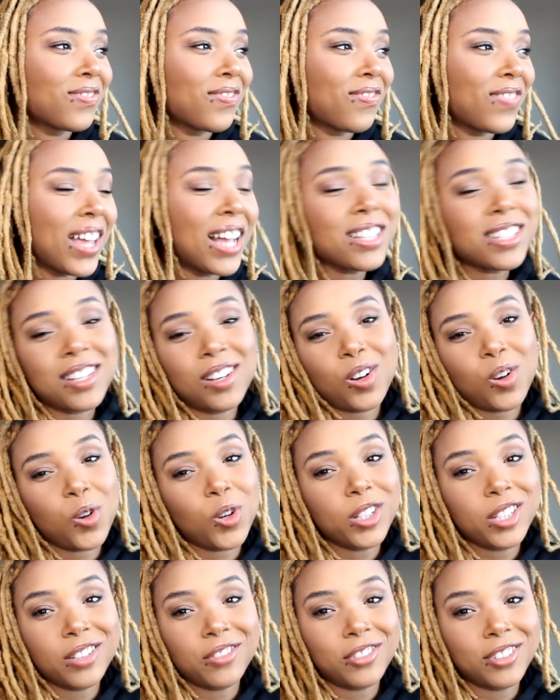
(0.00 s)
that's a
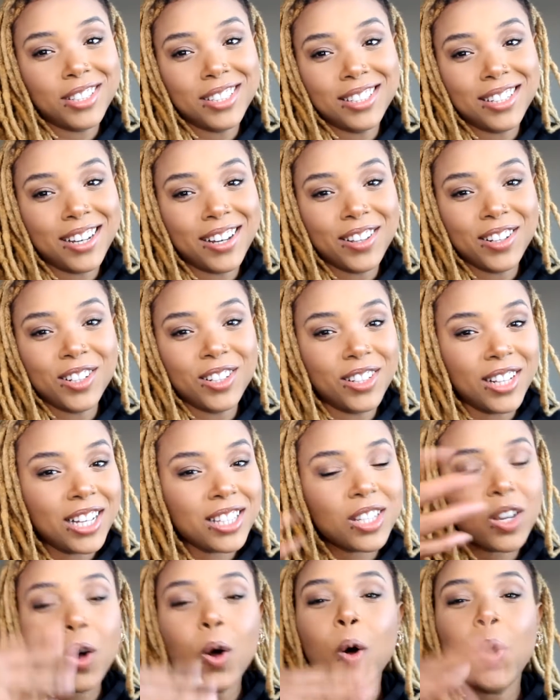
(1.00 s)
whole different
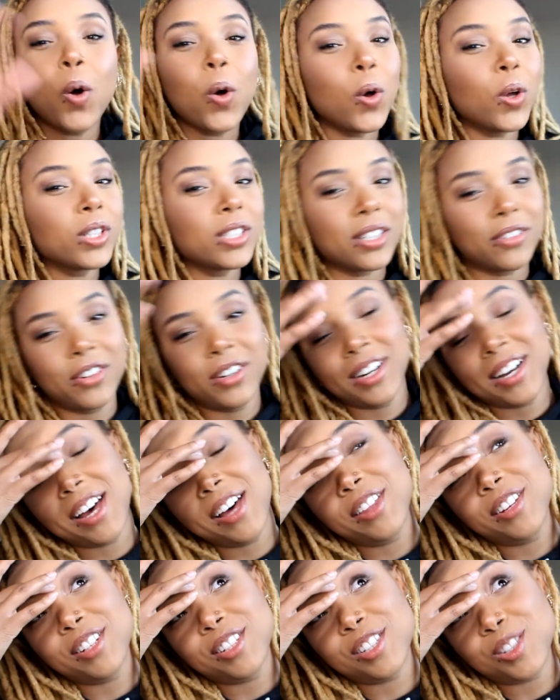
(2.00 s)

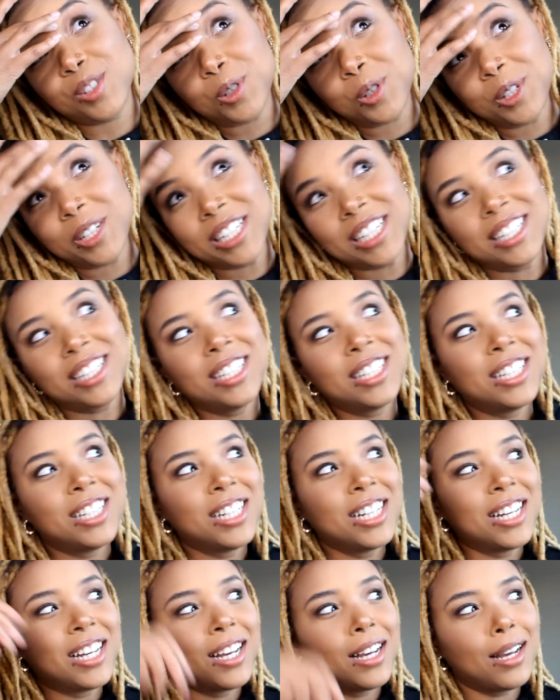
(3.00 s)
other story
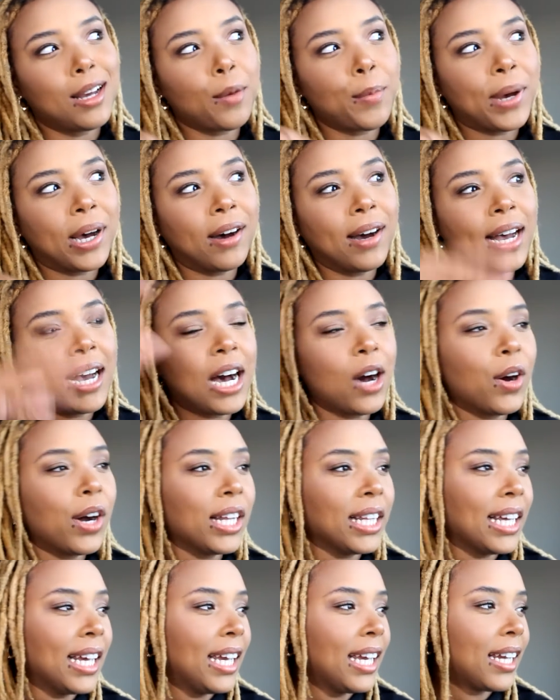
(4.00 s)
about how I
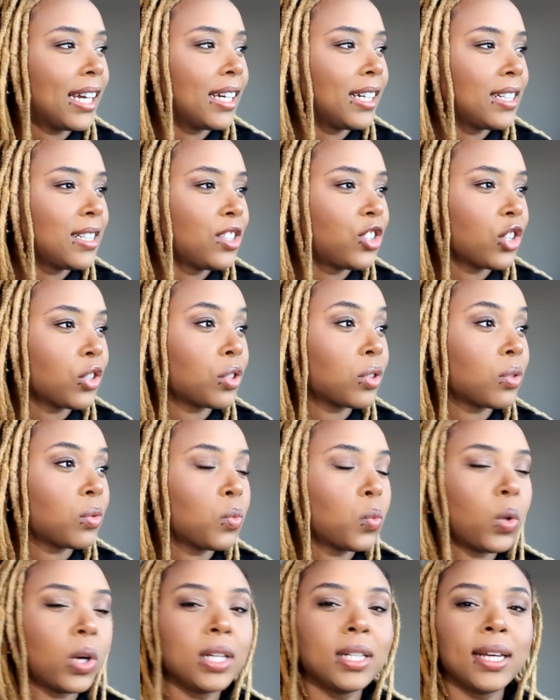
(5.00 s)
like just
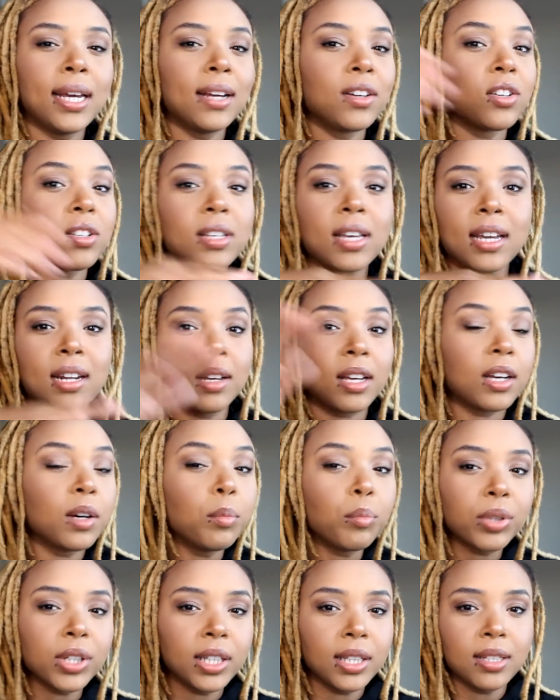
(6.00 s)
one day I just kind of
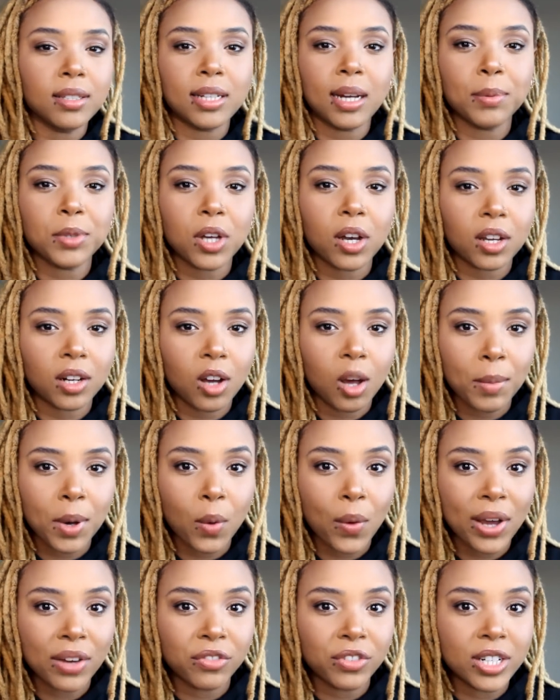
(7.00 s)
completely stopped talking to all my
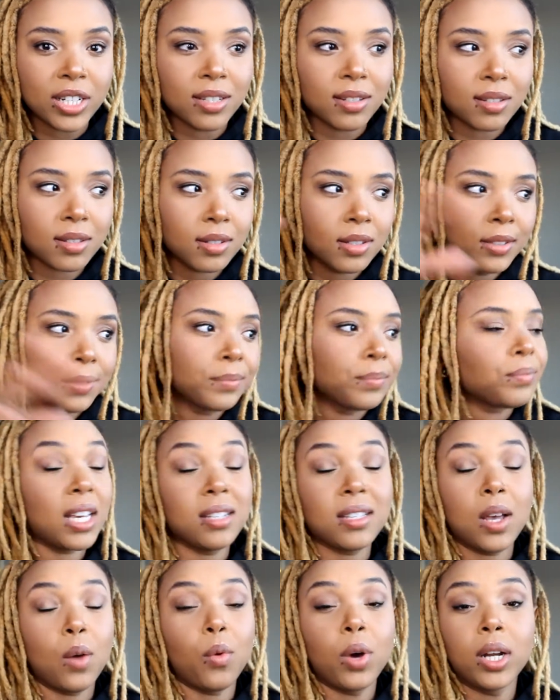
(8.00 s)
white friends
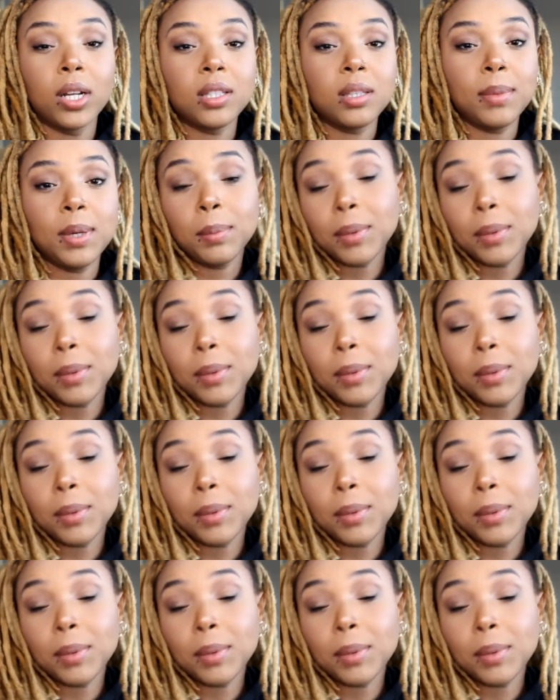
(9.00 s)
because I wanted to be